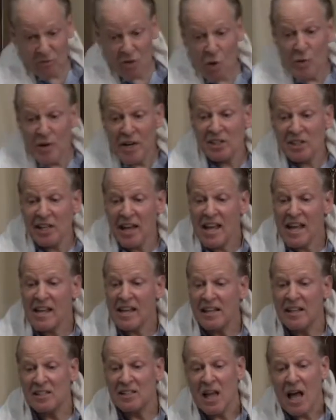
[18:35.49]
What he's saying
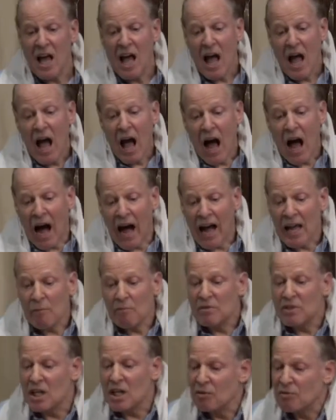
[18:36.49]
is, I am
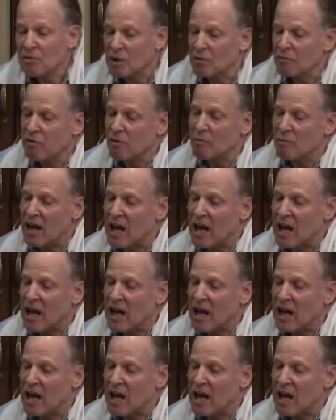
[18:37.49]
different from